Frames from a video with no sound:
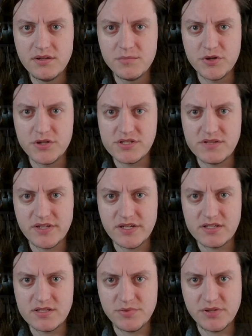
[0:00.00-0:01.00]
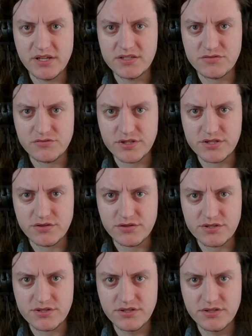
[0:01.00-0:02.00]
put this event into play as a
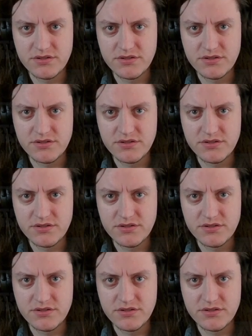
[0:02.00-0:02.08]
resource.